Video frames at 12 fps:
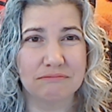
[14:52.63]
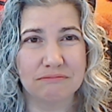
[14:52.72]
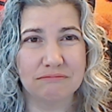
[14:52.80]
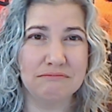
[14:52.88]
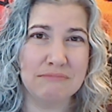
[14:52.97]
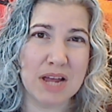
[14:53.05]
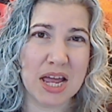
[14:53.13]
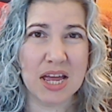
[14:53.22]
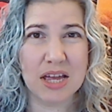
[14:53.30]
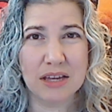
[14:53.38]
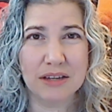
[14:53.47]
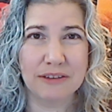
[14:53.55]

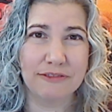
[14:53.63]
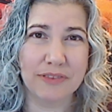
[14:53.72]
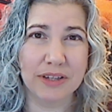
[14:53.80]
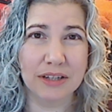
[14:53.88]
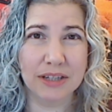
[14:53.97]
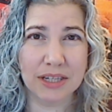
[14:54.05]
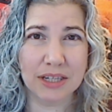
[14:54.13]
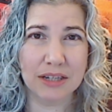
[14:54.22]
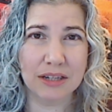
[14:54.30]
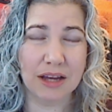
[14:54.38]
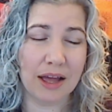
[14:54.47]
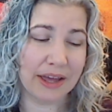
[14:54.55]
meh
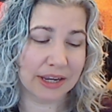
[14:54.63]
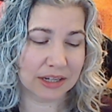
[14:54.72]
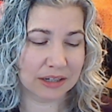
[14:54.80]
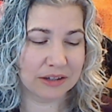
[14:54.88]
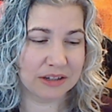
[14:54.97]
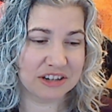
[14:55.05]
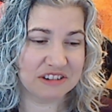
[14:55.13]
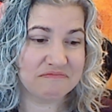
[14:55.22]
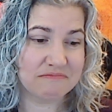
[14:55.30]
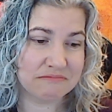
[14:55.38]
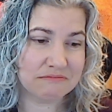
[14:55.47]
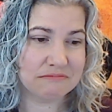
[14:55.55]
feeling, I could
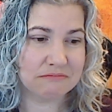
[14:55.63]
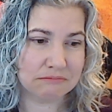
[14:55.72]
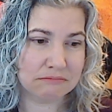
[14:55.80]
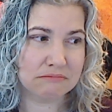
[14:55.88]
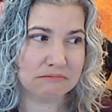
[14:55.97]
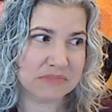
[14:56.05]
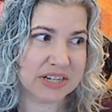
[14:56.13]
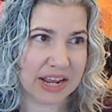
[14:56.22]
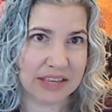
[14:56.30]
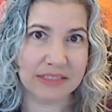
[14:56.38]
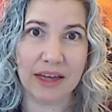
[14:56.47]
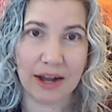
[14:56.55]

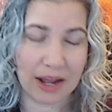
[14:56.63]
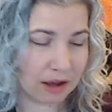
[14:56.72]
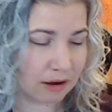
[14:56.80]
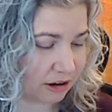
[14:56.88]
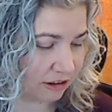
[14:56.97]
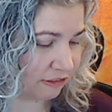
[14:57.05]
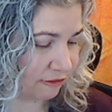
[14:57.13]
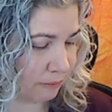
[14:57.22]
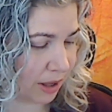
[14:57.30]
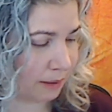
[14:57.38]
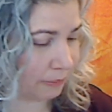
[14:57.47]
take that out of my